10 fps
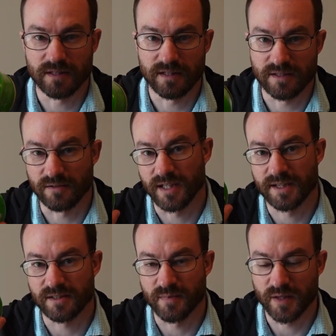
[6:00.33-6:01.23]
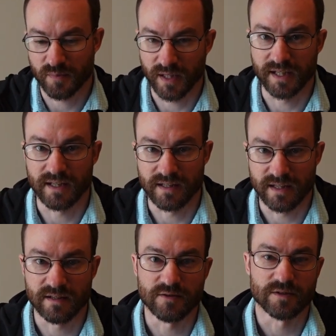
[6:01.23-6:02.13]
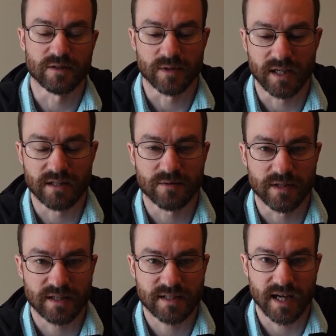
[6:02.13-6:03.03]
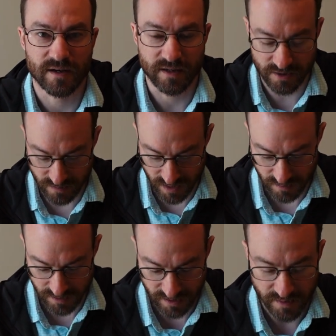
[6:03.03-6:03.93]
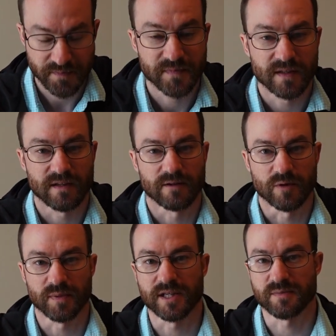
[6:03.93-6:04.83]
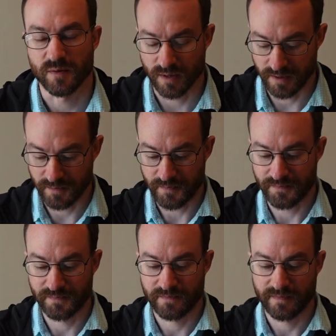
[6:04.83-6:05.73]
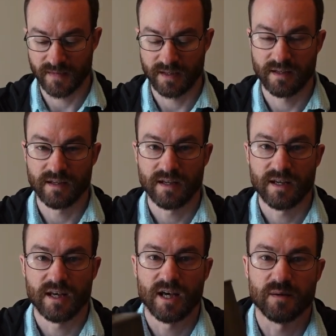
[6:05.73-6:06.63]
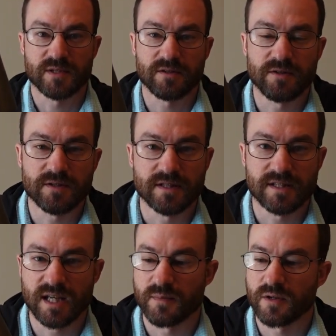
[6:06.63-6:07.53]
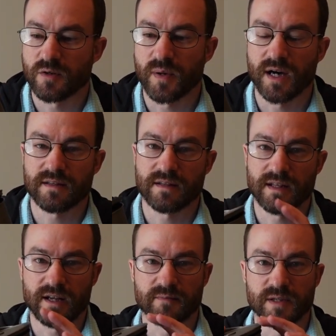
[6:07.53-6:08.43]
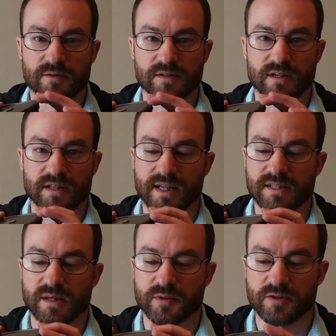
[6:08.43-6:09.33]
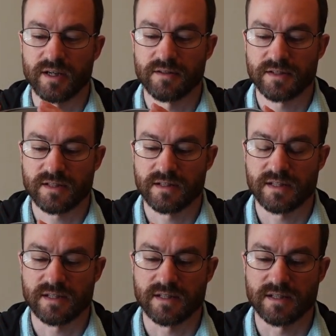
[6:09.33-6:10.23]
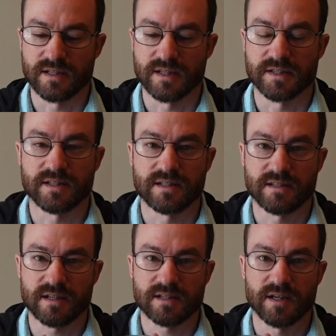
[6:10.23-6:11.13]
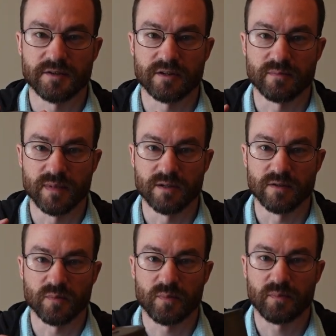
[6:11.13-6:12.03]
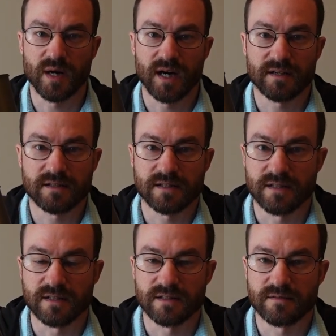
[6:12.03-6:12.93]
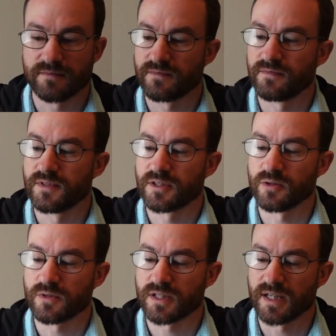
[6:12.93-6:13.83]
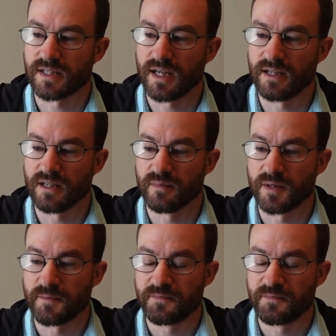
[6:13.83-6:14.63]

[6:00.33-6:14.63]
these will last a month plenty, and then usually when I get to the next town I should be able to get a replacement one. I'm still using the same cook pot that I've been using on the last couple trails. This is the 600 ml pot, Toaks Titanium.